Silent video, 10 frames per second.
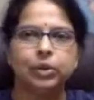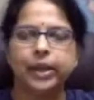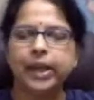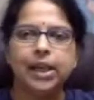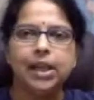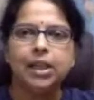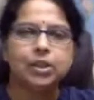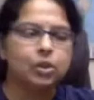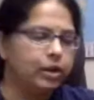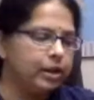Okay,
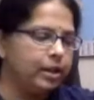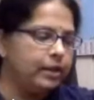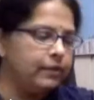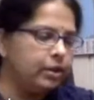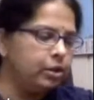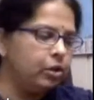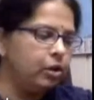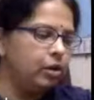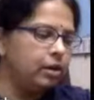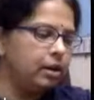so even
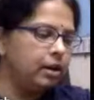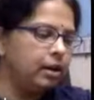though